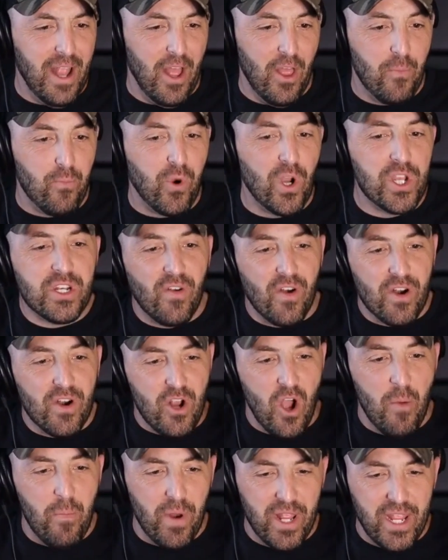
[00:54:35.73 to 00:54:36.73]
The president of our
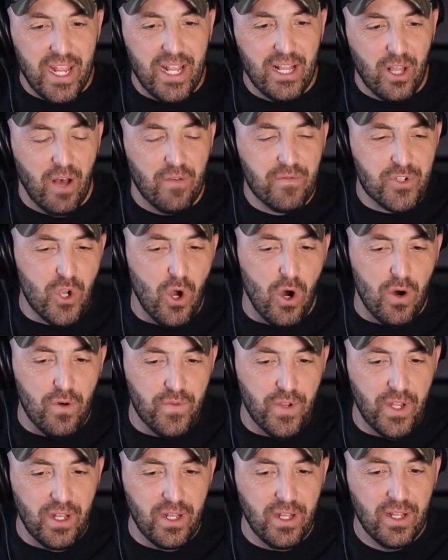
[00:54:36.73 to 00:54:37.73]
company, he loves
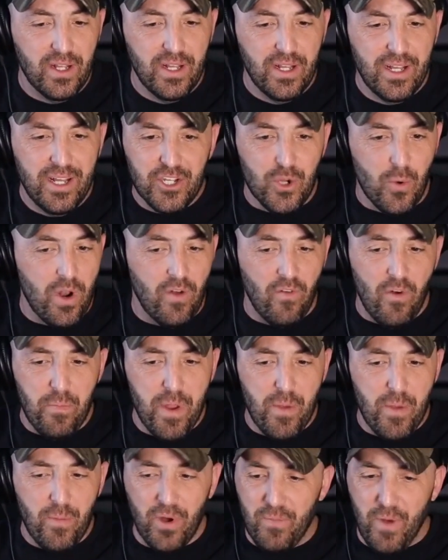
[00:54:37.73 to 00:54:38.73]
golfing. So whenever
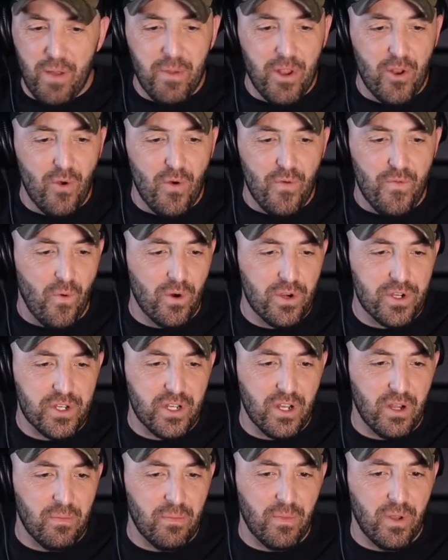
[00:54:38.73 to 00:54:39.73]
people invite me to a
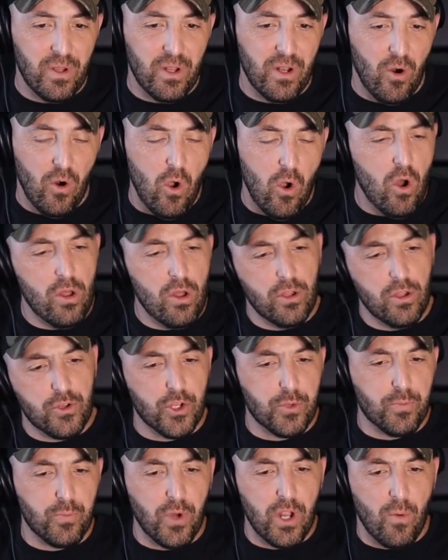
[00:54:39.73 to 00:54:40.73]
foursome, let's
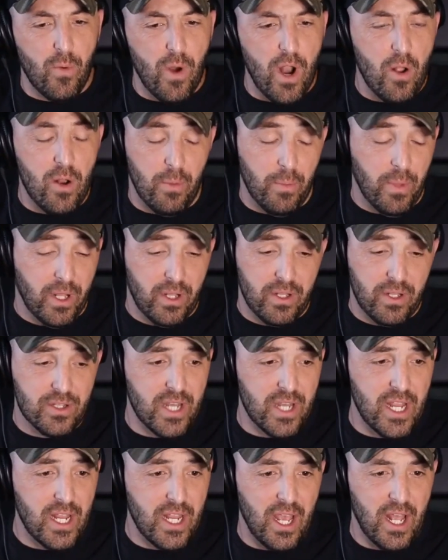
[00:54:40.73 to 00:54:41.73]
play around. I'm like, just
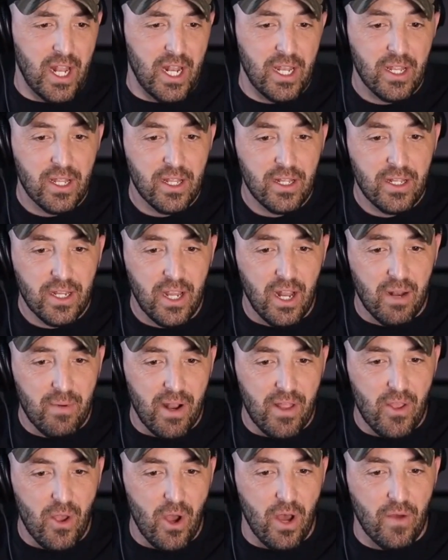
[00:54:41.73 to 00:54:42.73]
take Ken, get him out
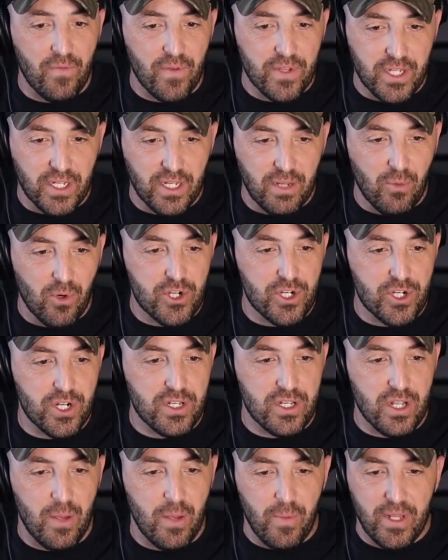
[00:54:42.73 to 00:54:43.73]
of the office. I get more shit
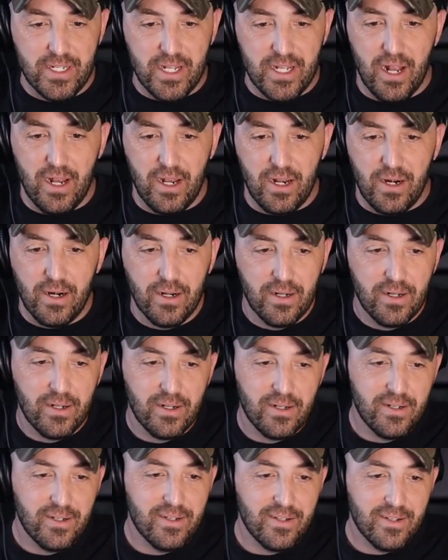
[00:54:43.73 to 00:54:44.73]
done when he's not here,
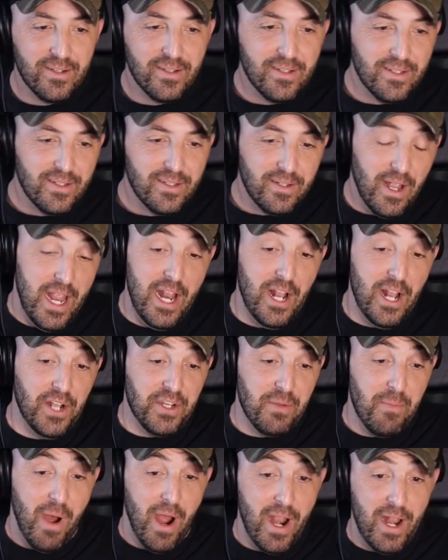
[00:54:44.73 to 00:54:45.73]
and he
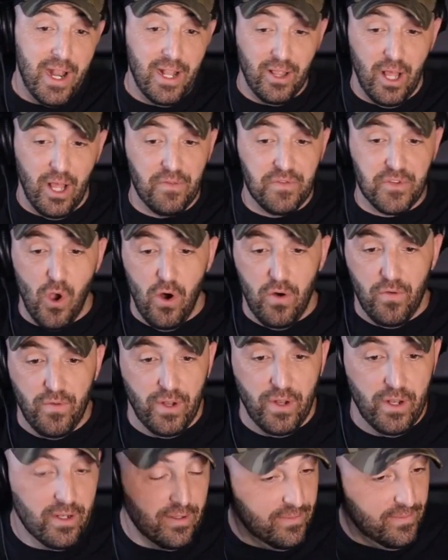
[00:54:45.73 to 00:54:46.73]
doesn't mind. He loves
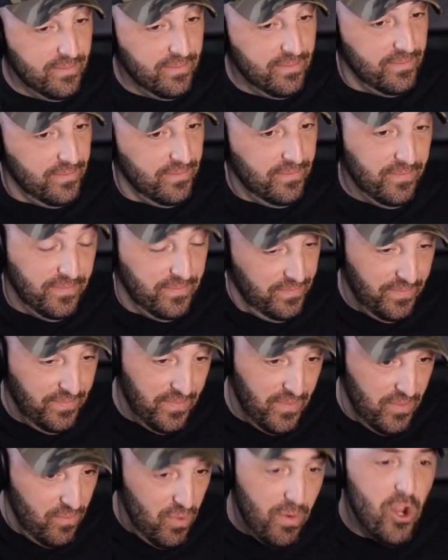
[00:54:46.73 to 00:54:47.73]
golfing.
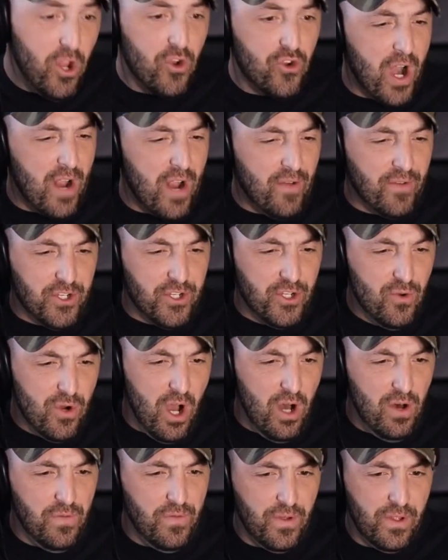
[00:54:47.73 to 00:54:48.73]
What about you, Travis? You
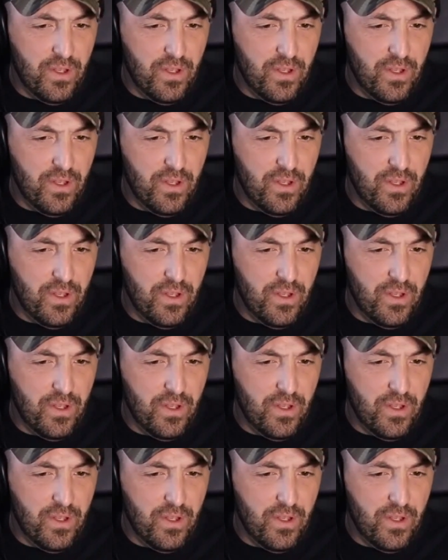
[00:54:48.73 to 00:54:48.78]
golf?